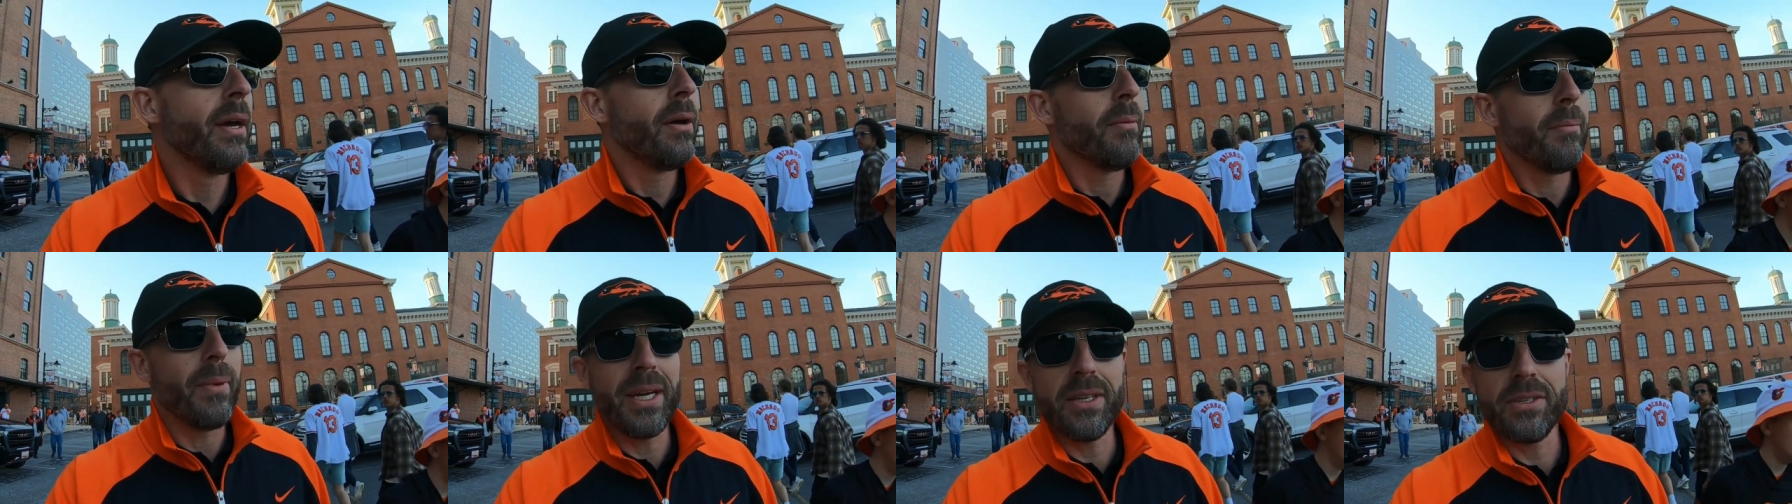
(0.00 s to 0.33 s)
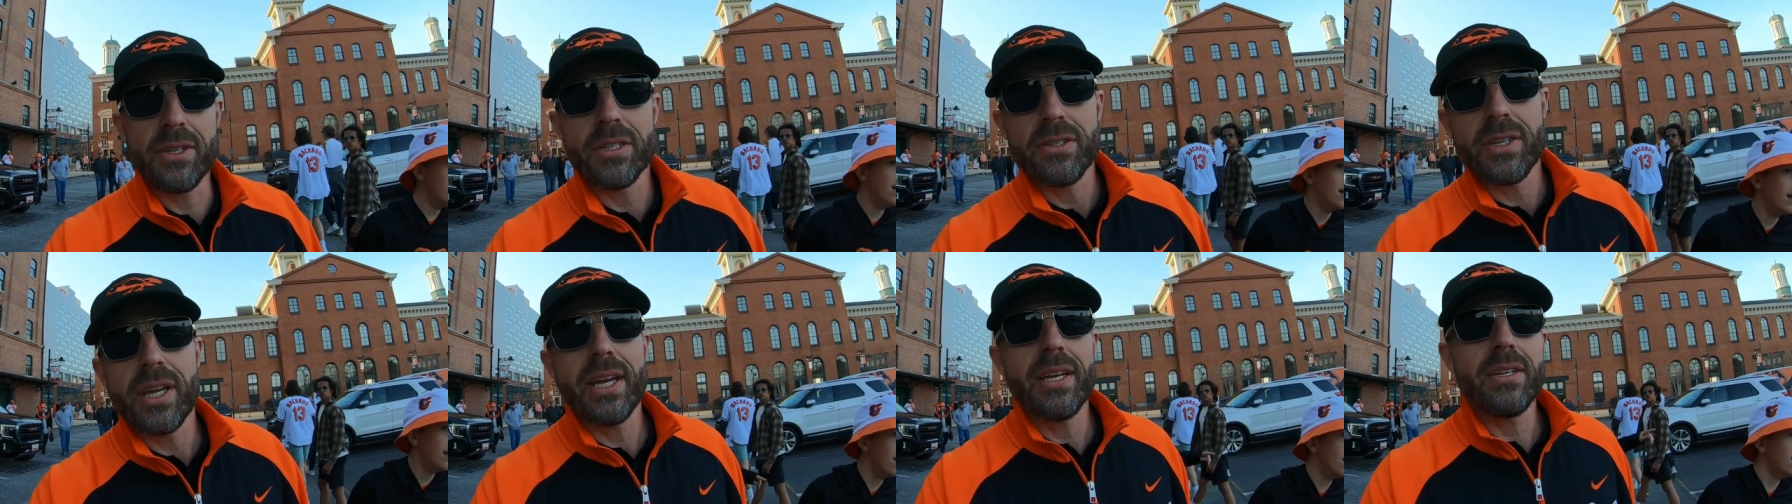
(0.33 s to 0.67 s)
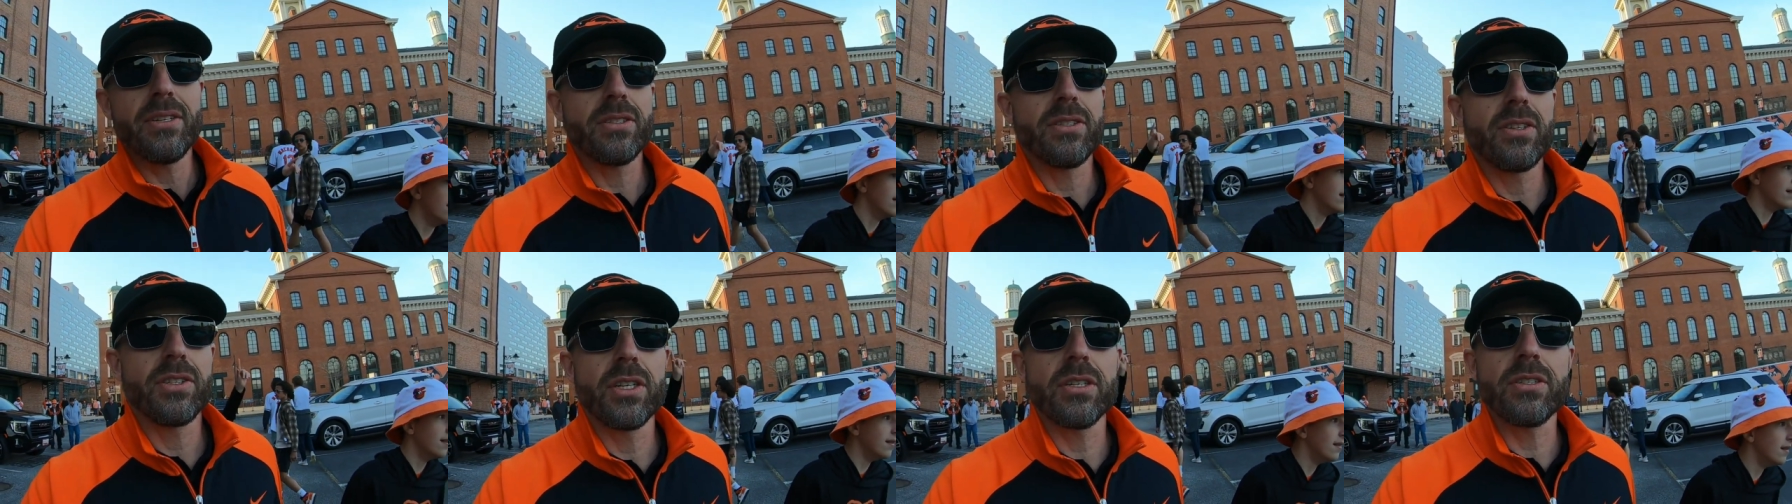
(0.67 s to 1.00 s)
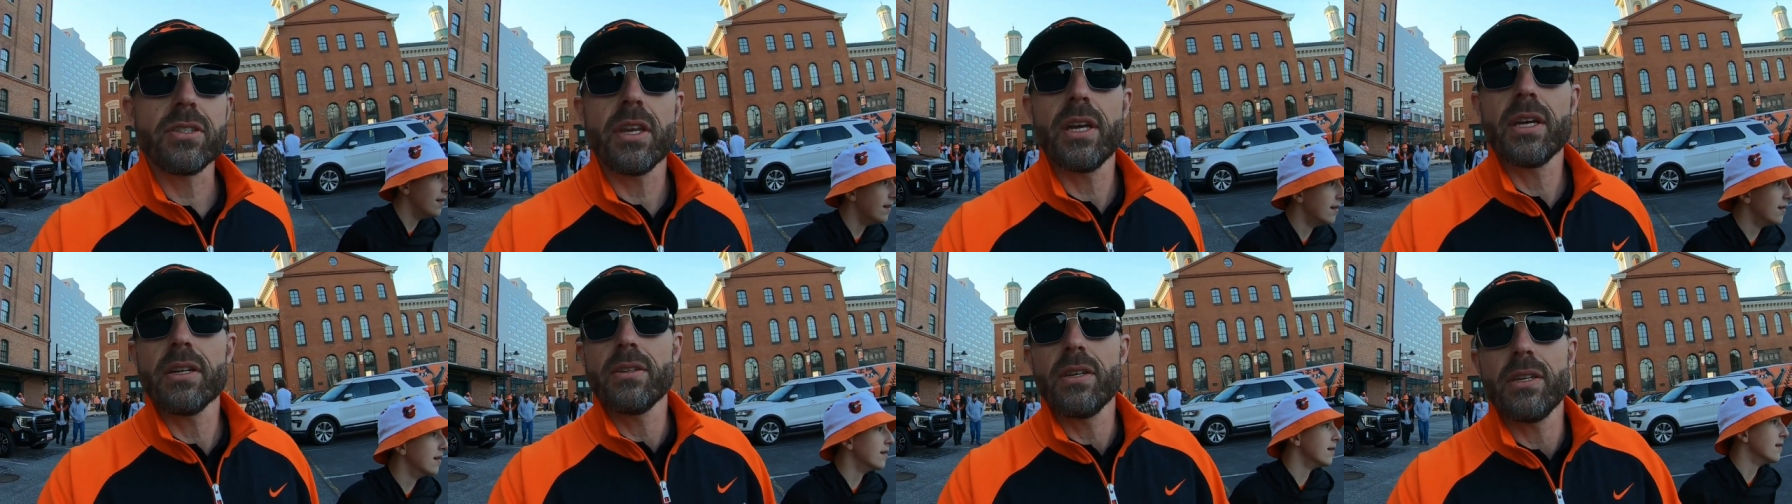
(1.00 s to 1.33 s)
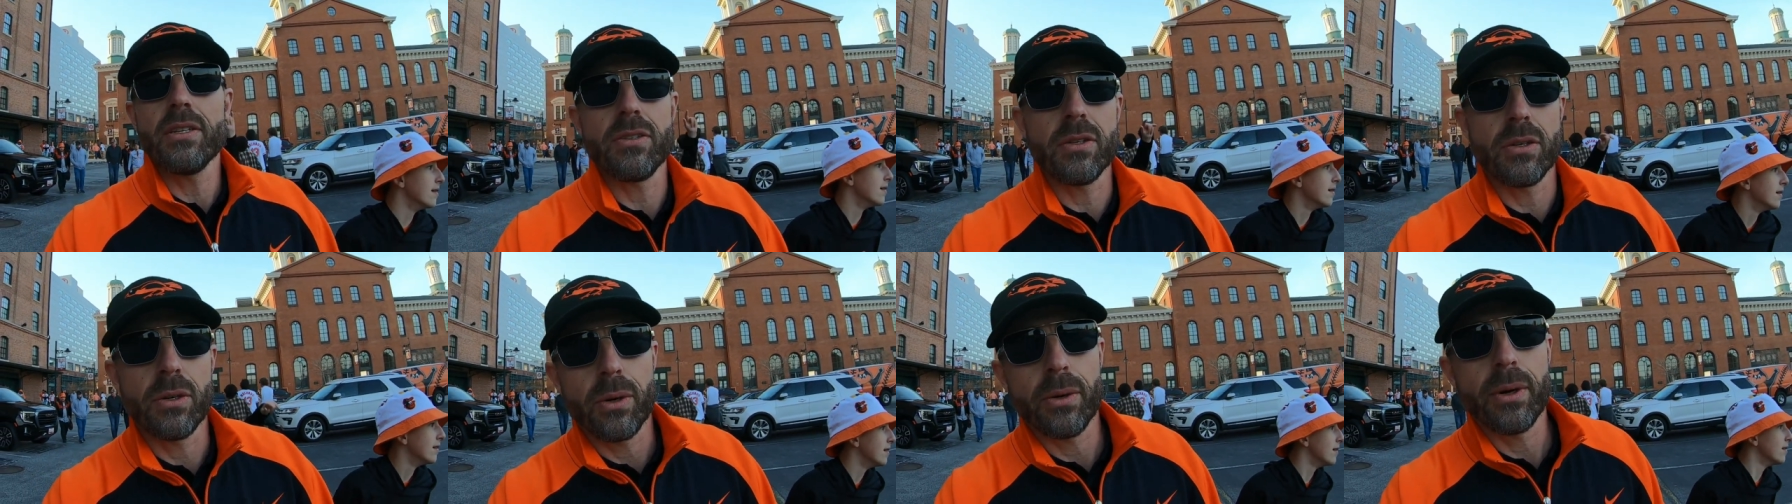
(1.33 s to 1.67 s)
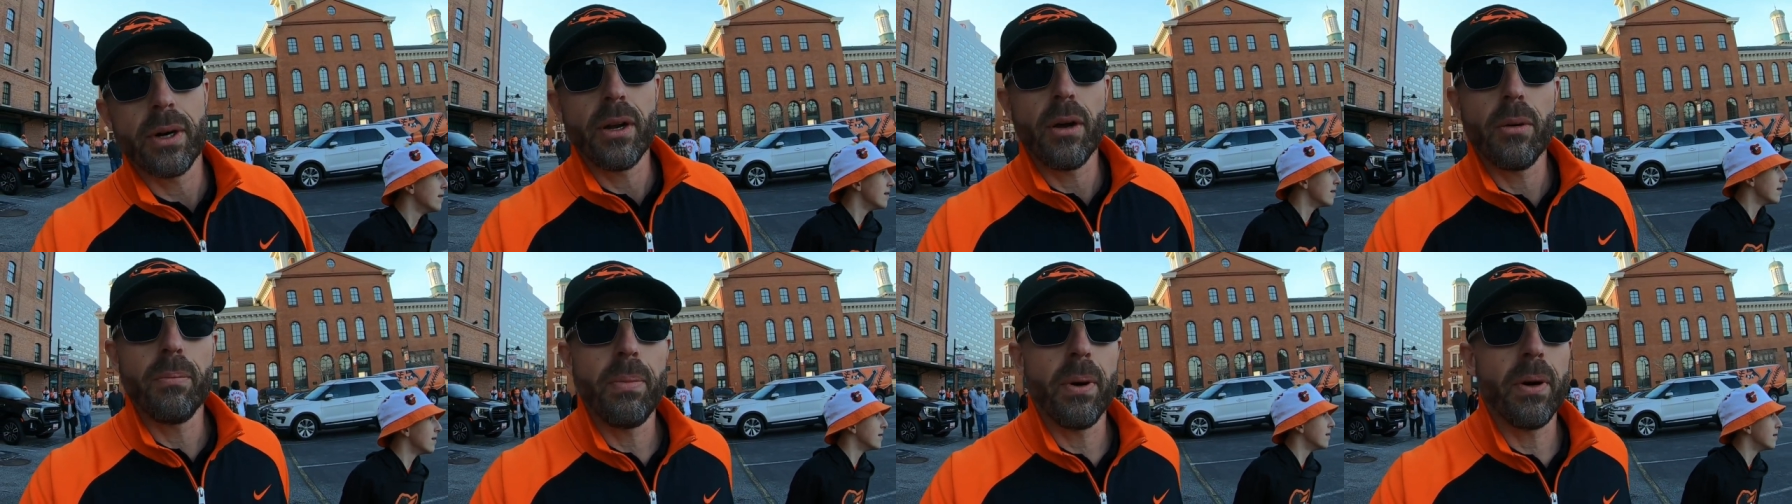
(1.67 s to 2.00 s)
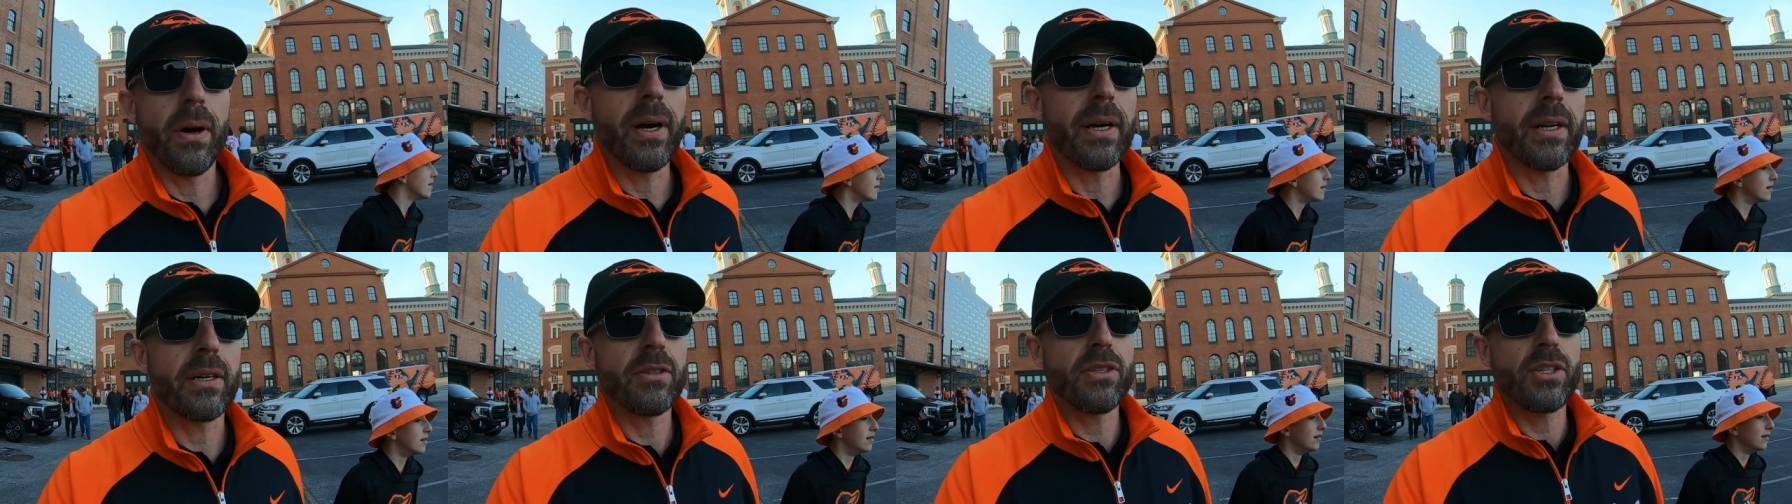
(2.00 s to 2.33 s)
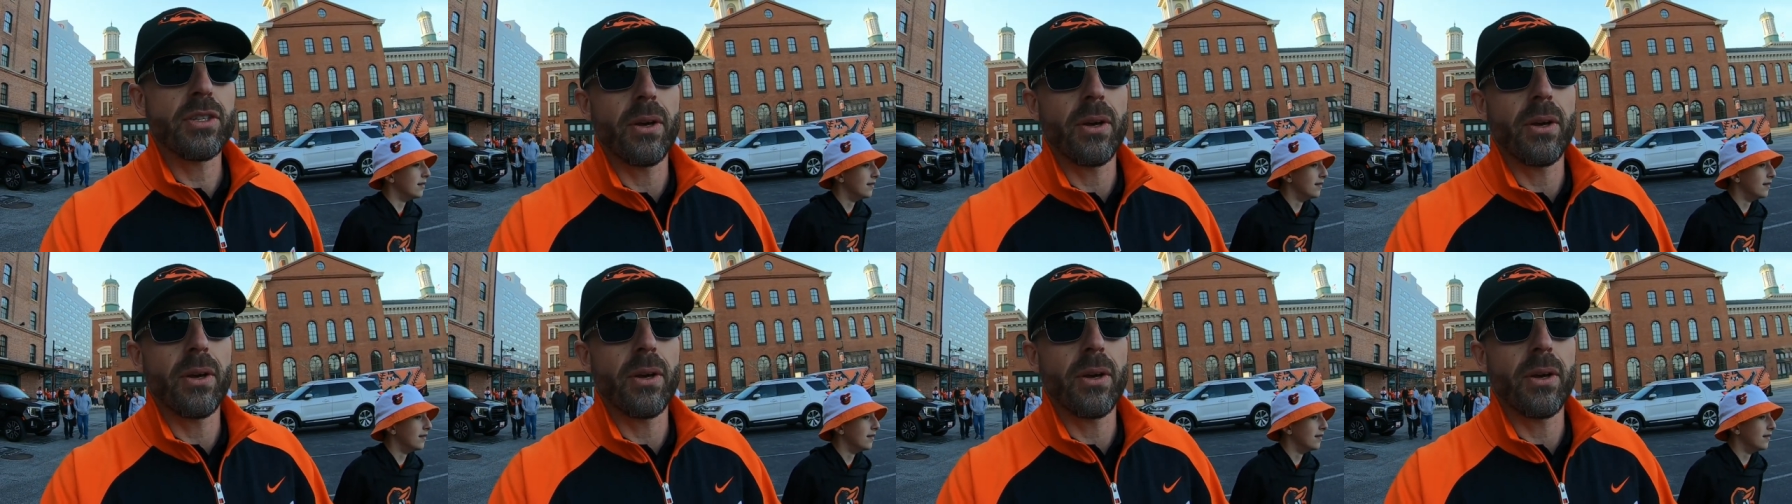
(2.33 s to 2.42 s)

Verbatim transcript: amazing days just like this at Oriole Park.